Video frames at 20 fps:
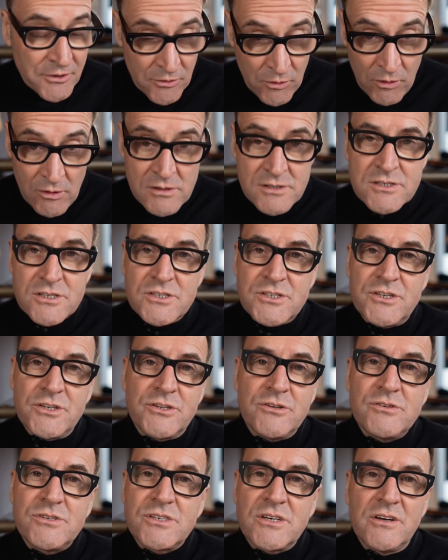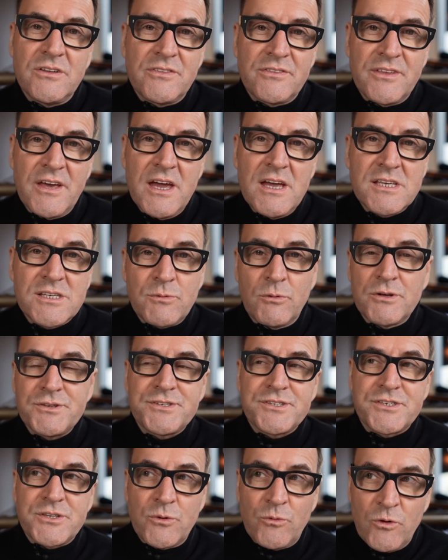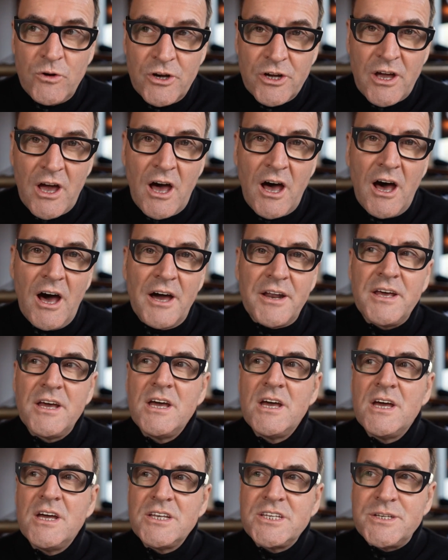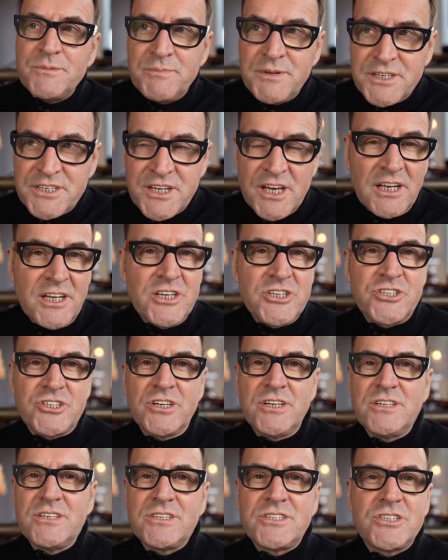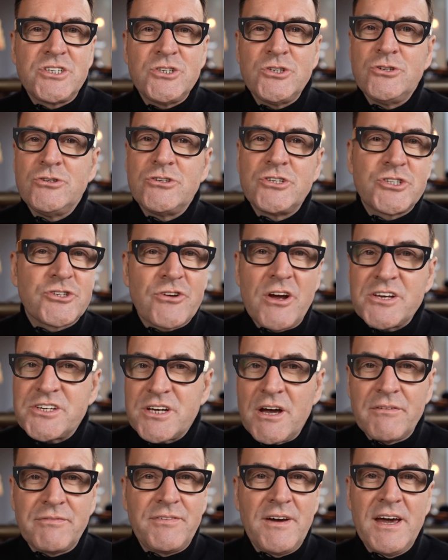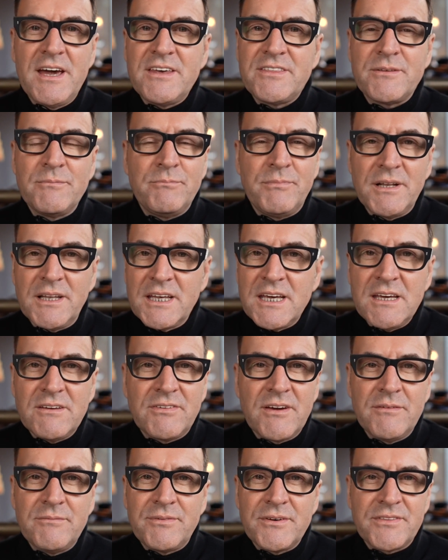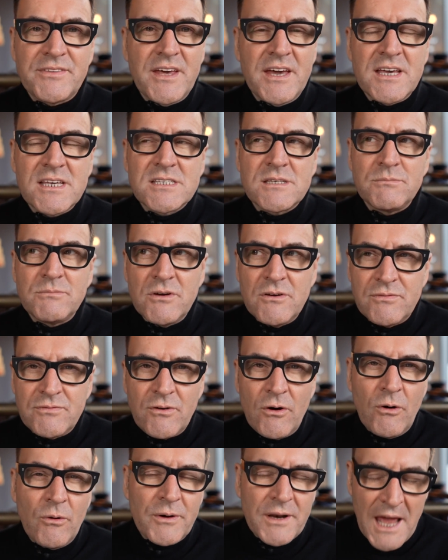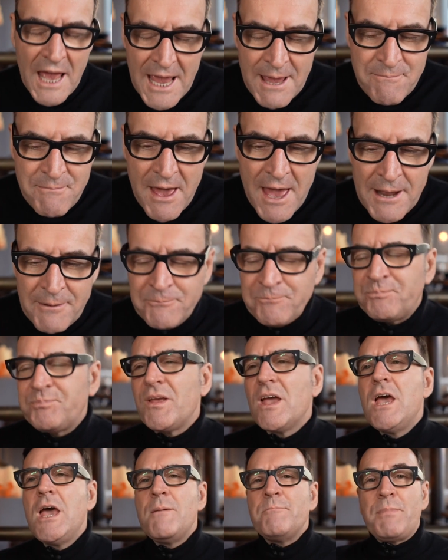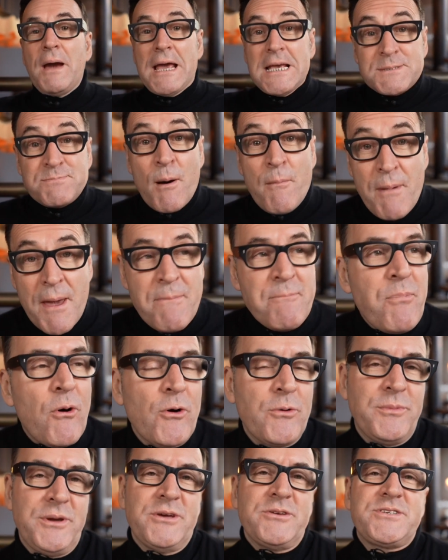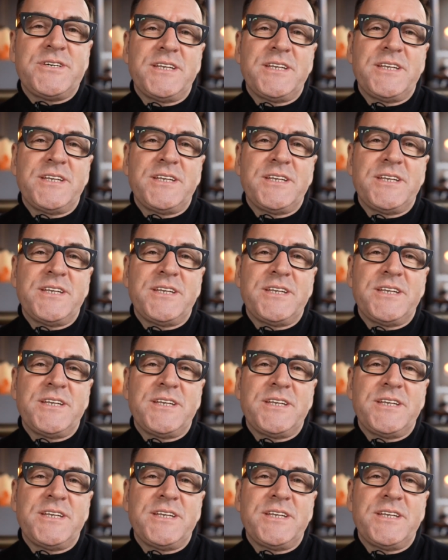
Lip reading: calls us to do certain things, wants us to work hard, to be diligent, to stretch our faith and believe Him for things and move forward. Amen. But here's my main point for you